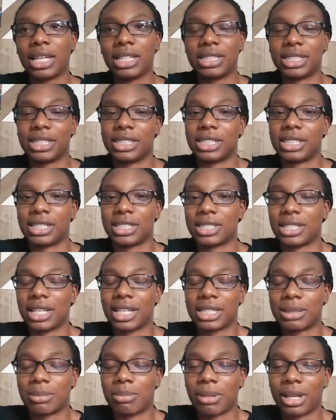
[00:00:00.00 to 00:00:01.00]
is it just
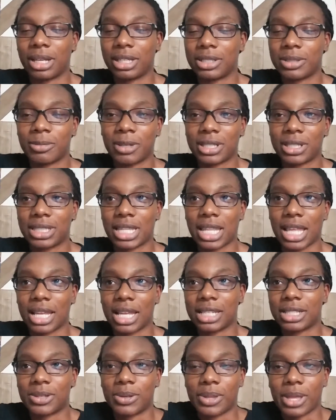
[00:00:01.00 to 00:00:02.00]
explaining to us
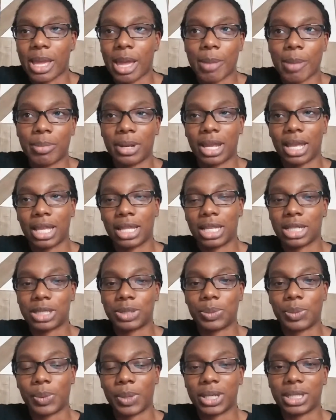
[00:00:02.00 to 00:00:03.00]
that it's only happening in
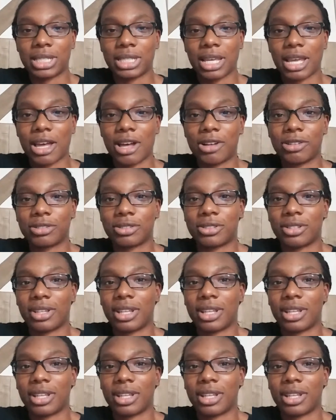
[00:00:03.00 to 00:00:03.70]
this one town?